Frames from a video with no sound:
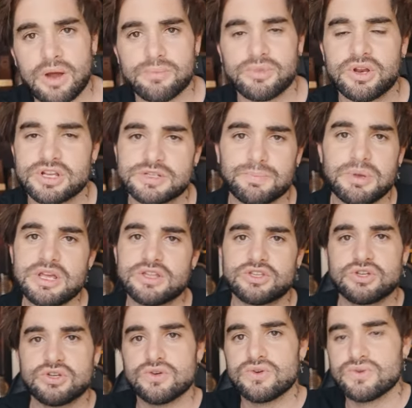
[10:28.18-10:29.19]
I'm gonna
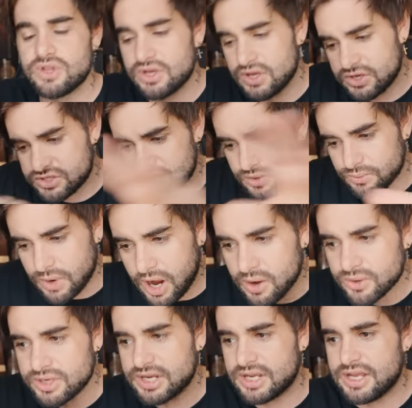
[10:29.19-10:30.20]
speak to the
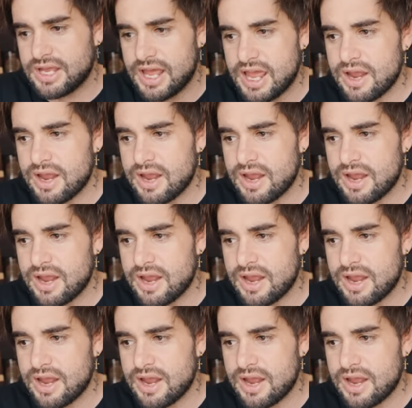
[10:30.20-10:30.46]
surrounding